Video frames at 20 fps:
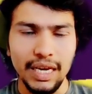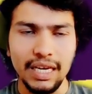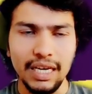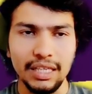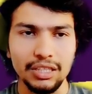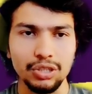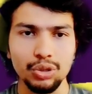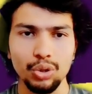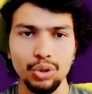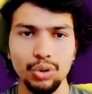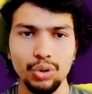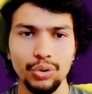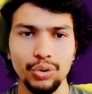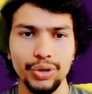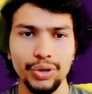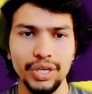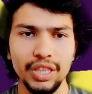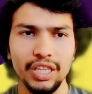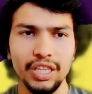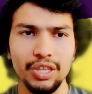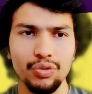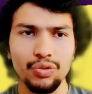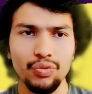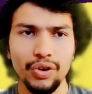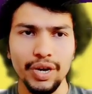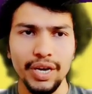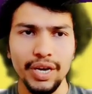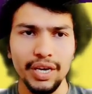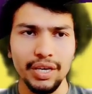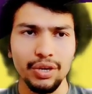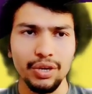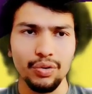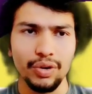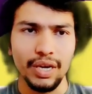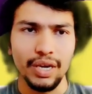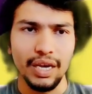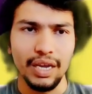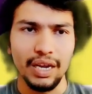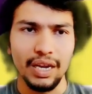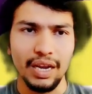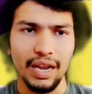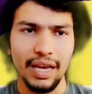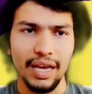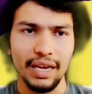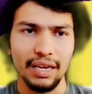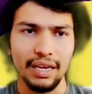so in this way you can like